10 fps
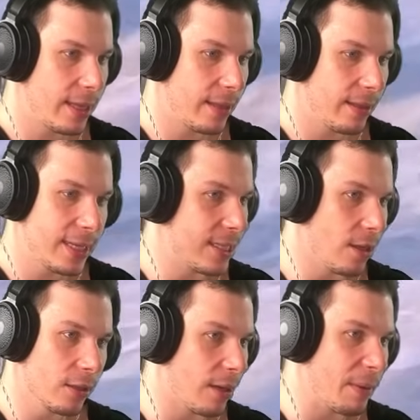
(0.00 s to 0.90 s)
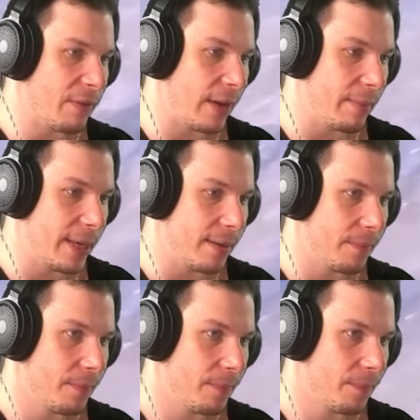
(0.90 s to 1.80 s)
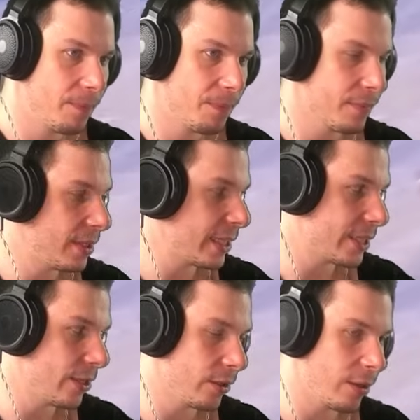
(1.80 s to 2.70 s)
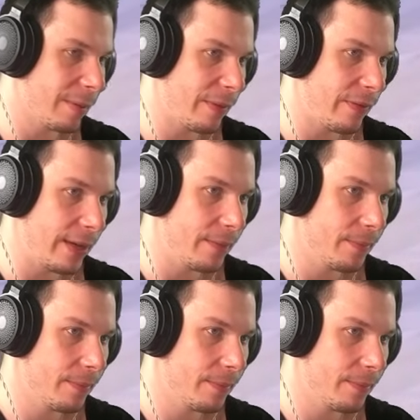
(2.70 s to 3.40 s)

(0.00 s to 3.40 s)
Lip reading: This is not gonna be fun, man. This is not gonna be fun.